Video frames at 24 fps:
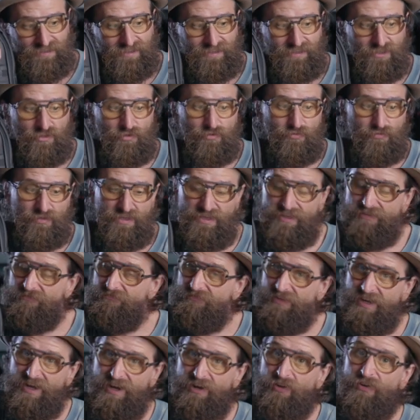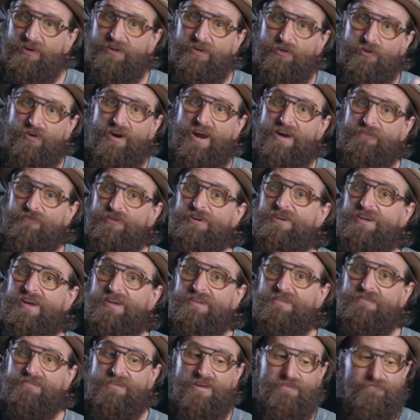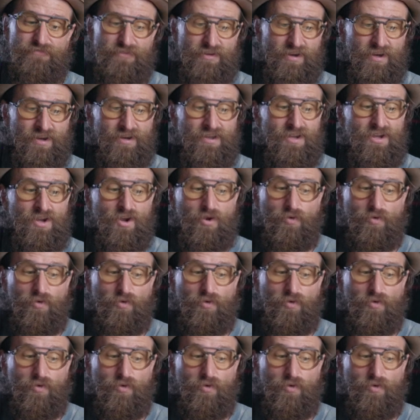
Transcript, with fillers: Like you carry your everyday stuff in it.